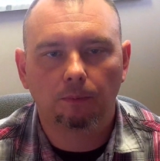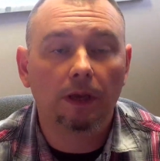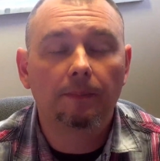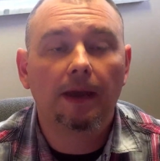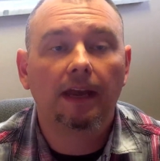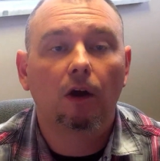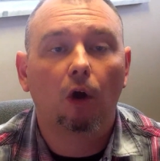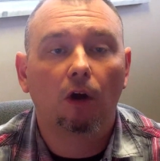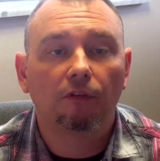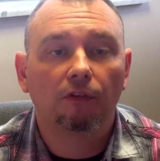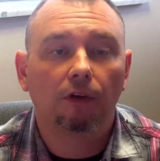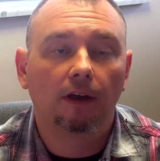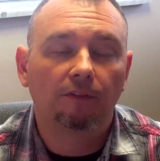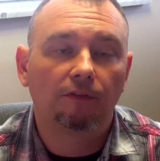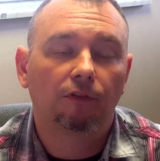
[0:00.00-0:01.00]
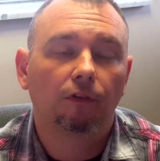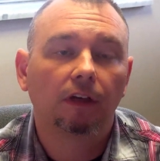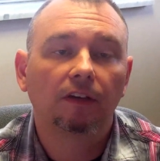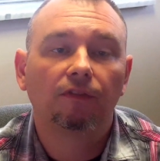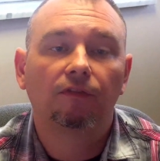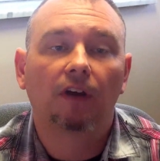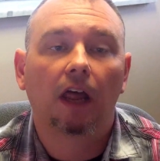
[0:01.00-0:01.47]
We may offer a
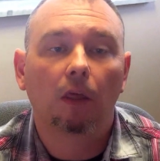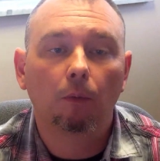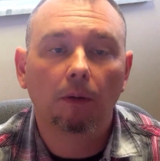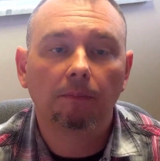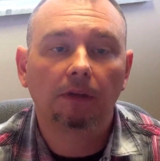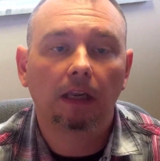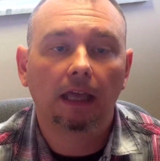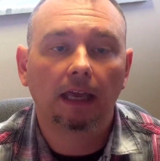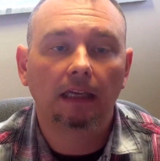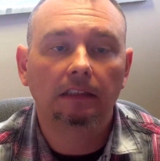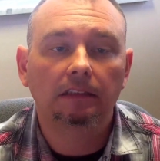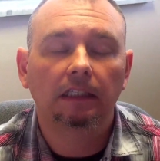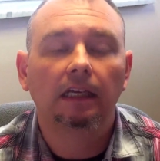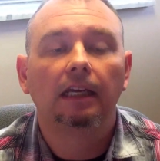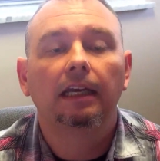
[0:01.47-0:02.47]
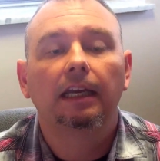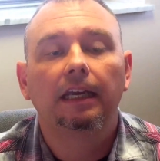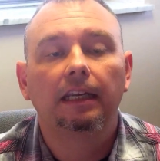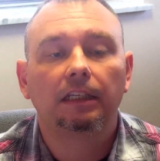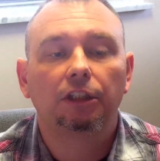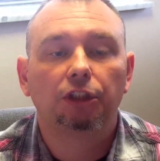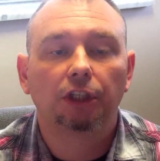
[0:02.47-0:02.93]
free follow-up class
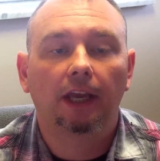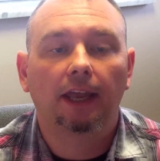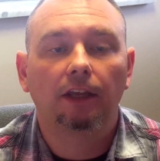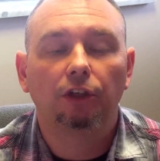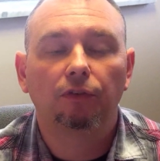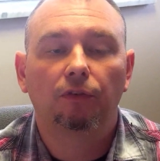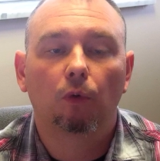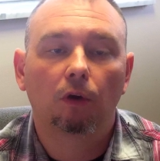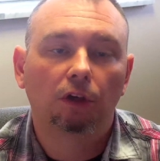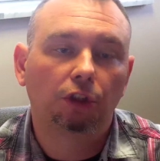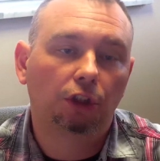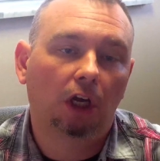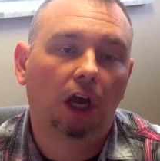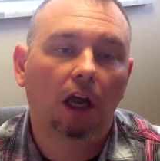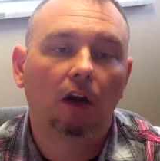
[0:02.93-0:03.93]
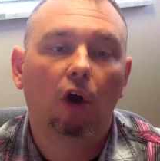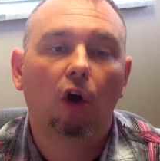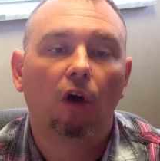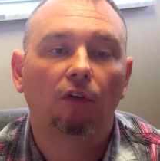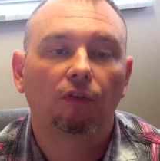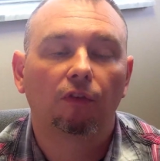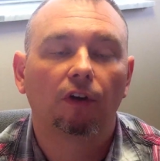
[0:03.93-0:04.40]
in exchange for John
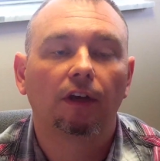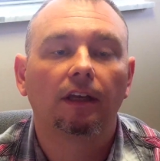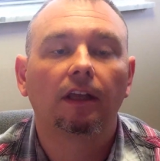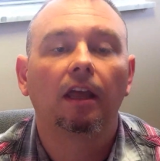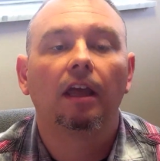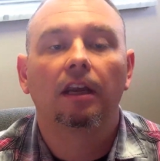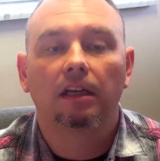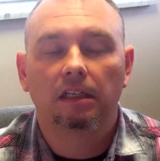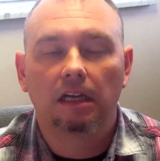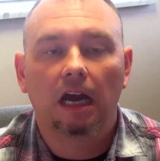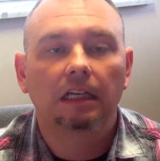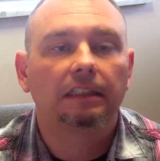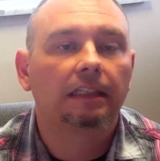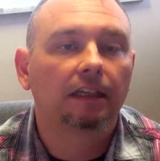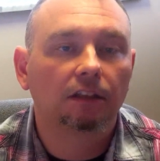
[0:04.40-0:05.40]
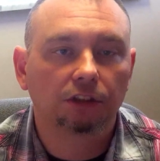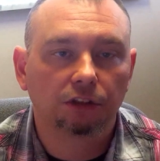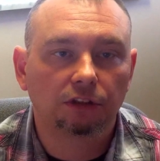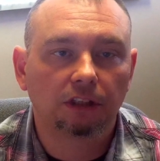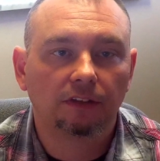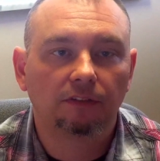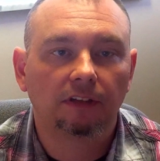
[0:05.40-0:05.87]
offering not to get a
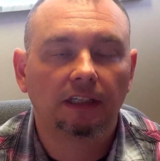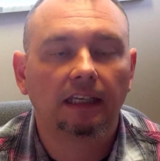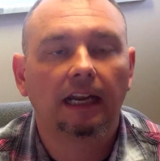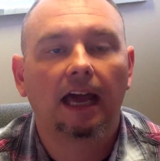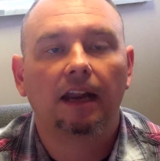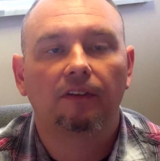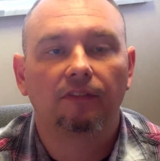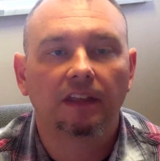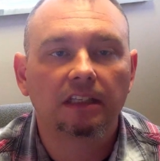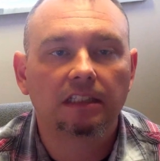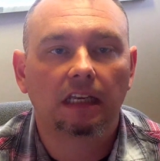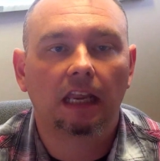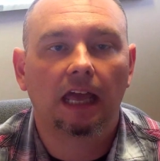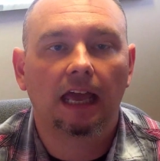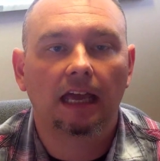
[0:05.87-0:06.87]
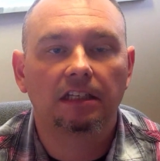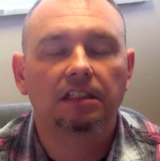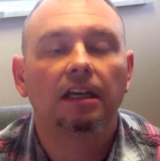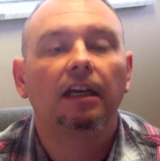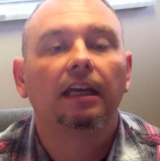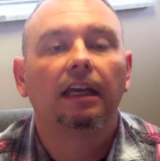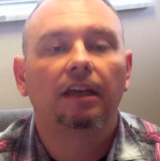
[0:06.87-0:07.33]
certificate out of this class
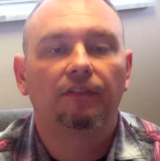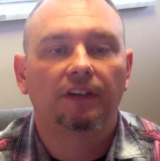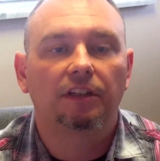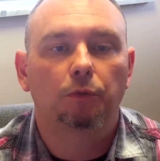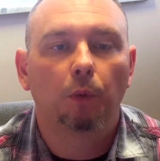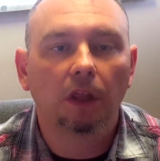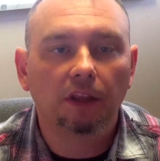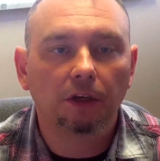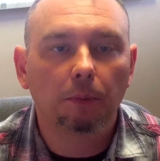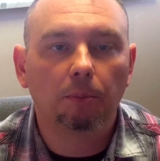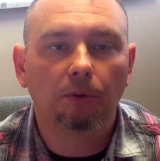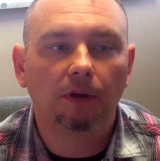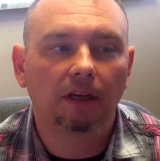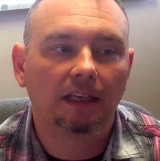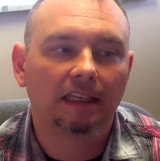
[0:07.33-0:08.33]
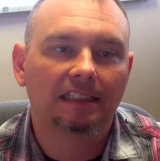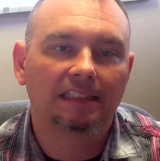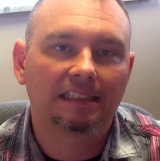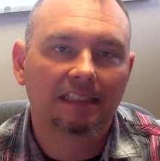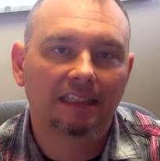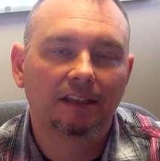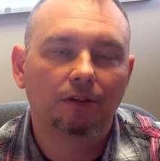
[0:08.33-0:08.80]
if he's willing to put his
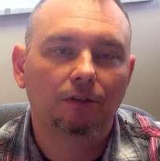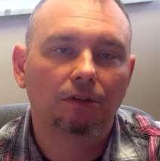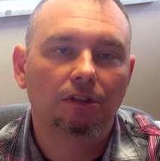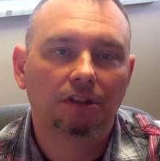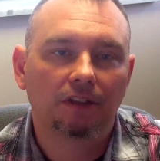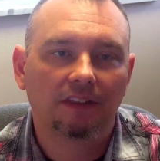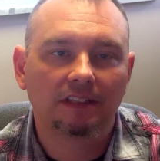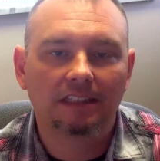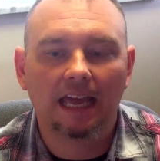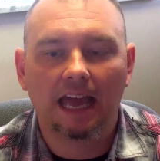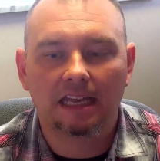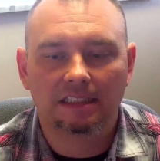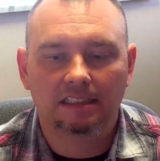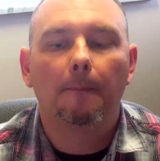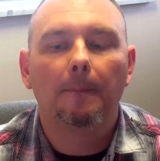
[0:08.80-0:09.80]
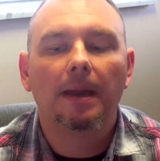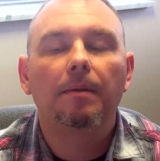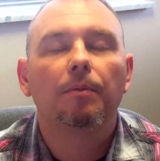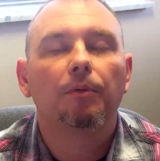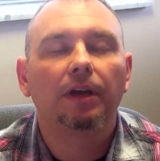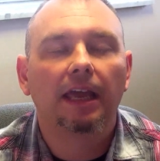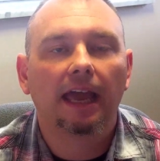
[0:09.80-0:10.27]
skills to the test.
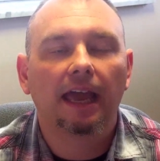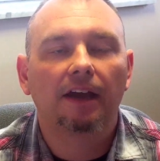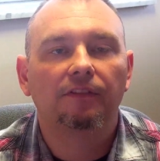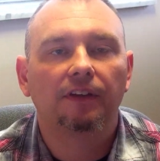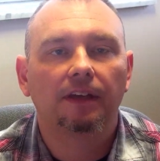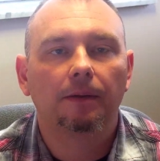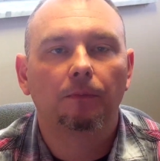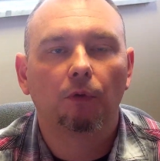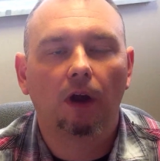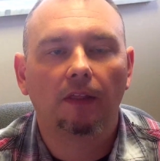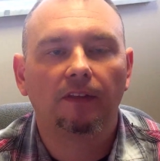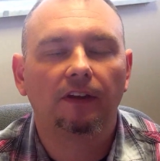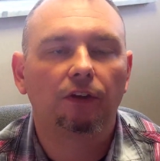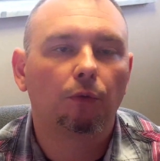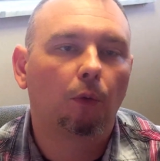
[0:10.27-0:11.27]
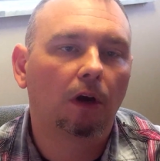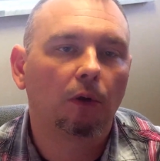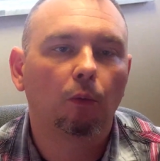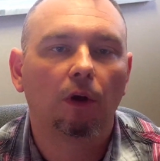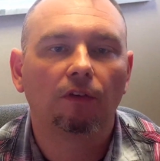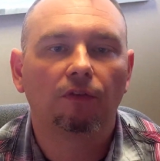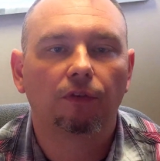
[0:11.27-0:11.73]
Maybe we have him run the
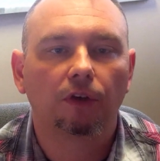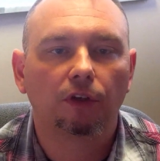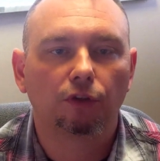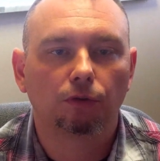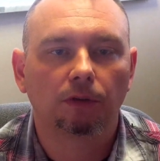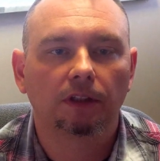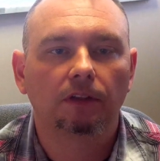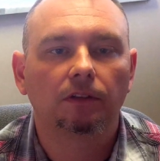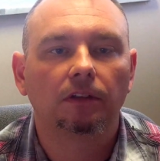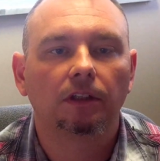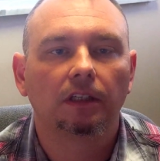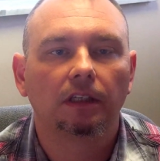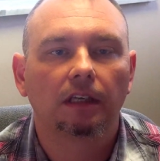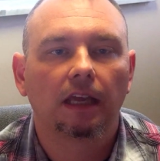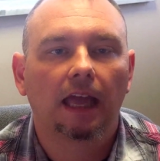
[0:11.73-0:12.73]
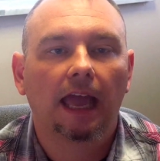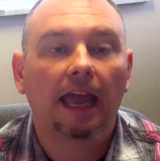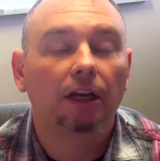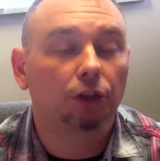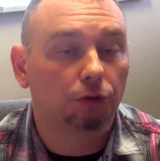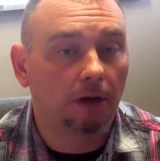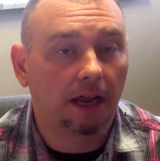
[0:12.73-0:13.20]
21-foot drill
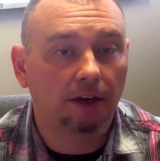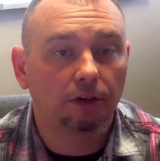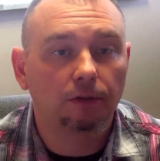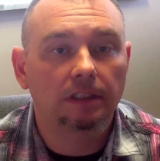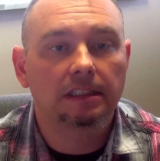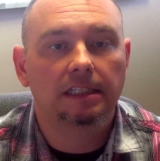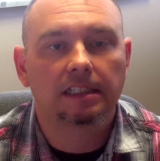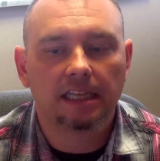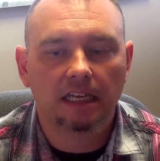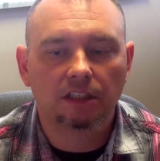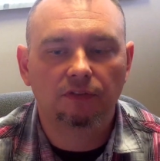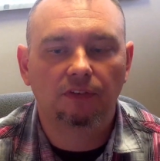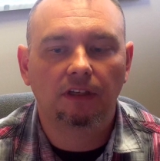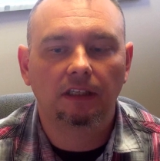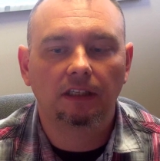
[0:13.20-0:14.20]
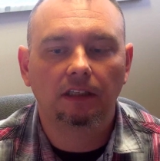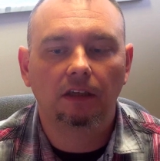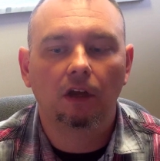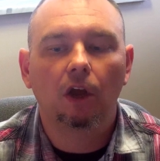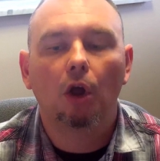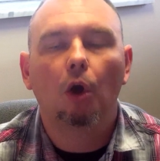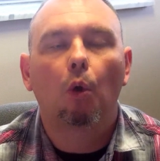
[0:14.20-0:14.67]
and try to do it
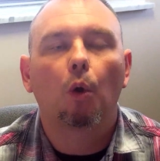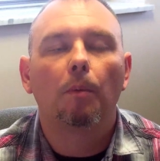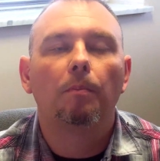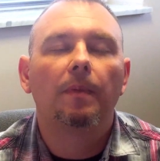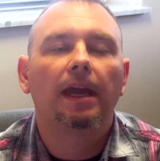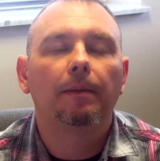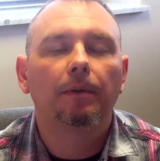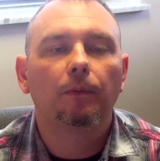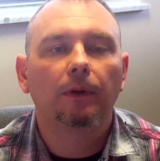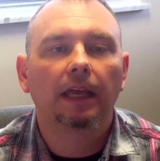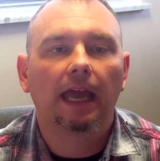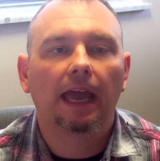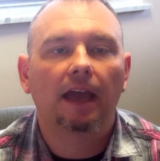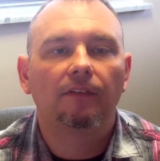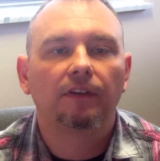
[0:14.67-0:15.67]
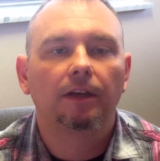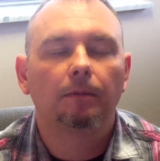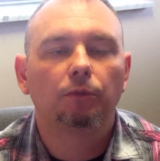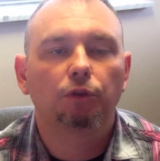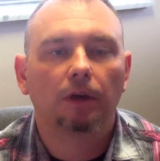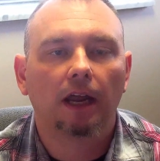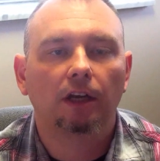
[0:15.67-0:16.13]
successfully, or maybe we have
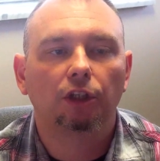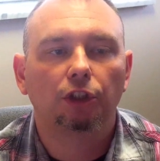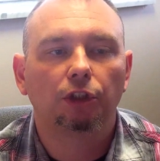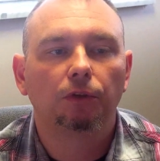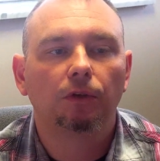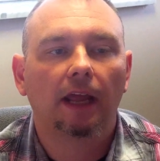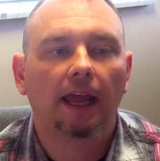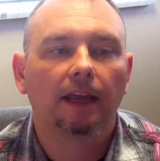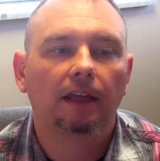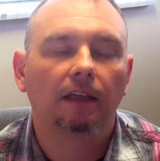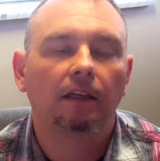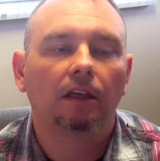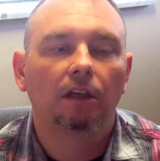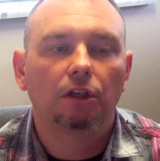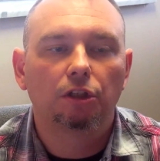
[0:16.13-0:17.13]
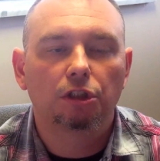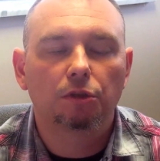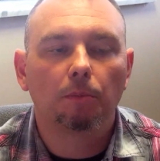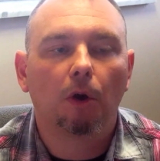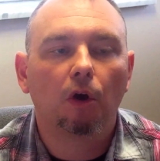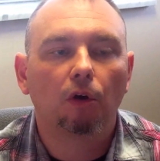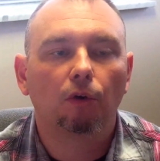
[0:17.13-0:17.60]
him try to shoot a
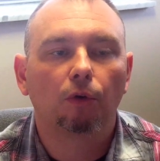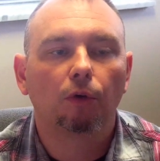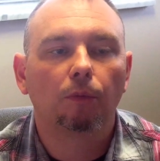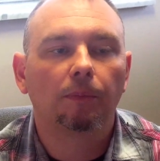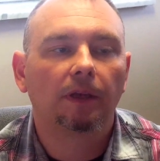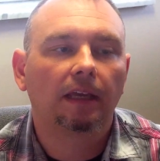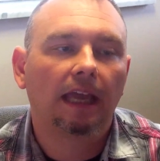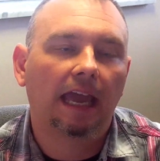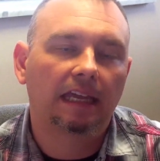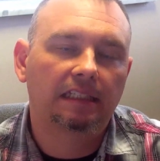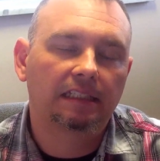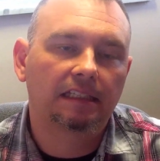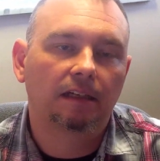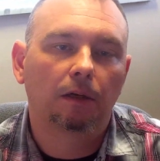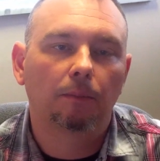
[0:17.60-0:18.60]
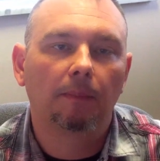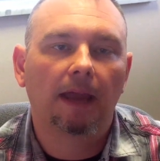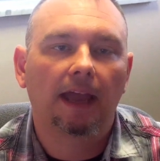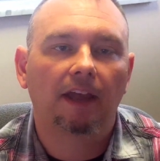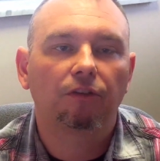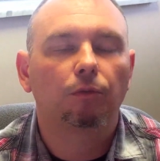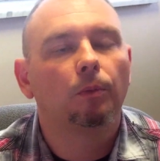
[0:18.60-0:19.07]
small grouping at center
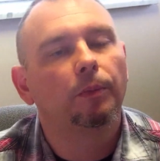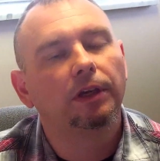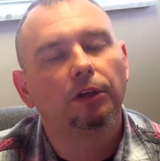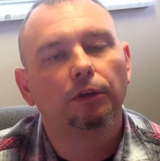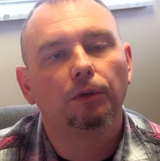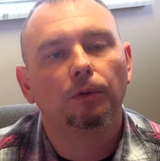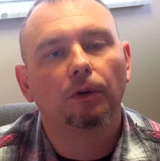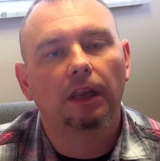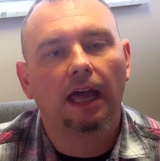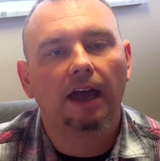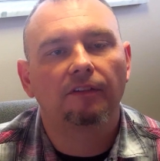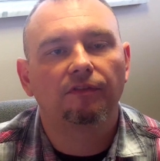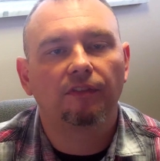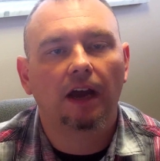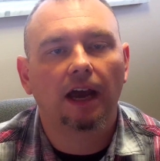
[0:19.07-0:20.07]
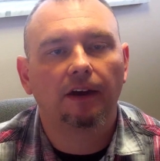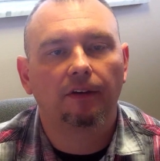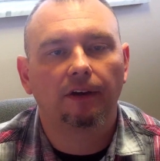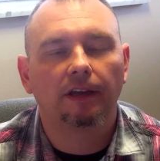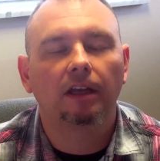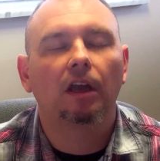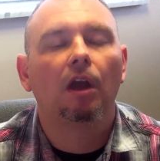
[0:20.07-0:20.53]
mass when we do live
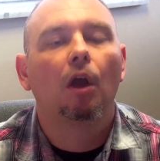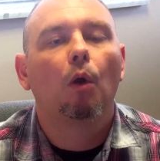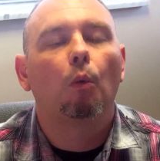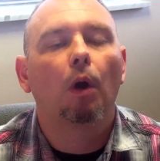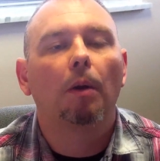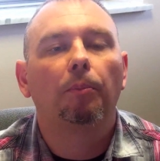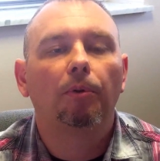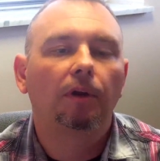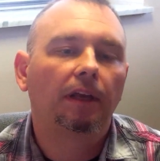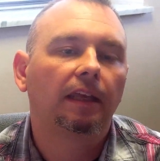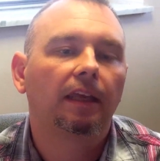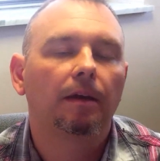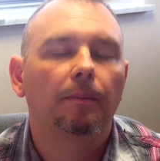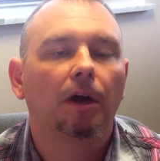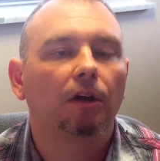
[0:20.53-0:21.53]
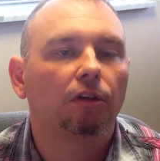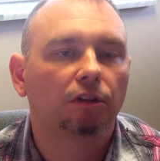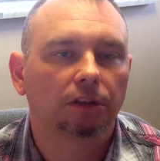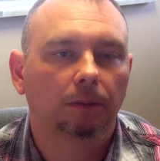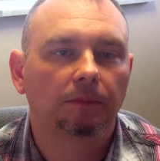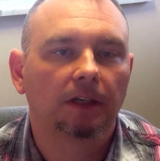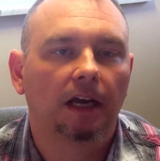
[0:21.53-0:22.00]
firing while putting him under
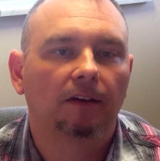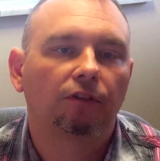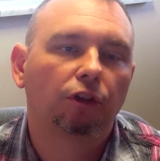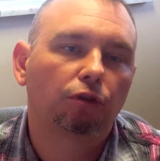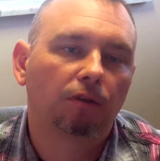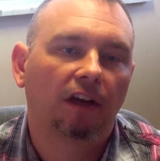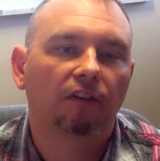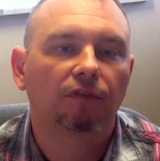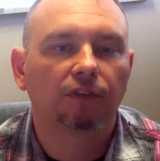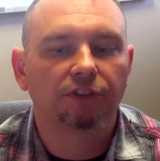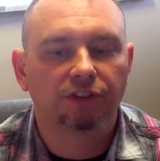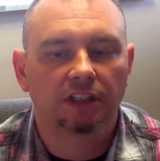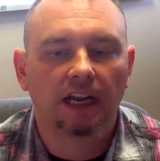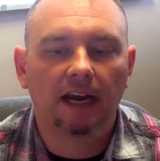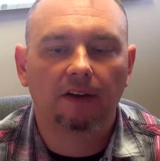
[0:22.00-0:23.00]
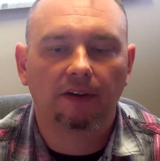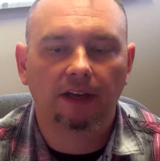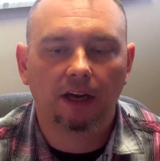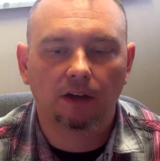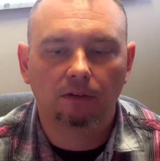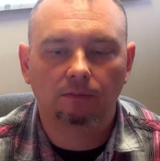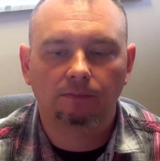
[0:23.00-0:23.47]
some kind of stressful
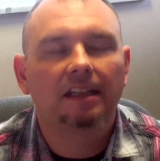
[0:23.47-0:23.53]
scenario.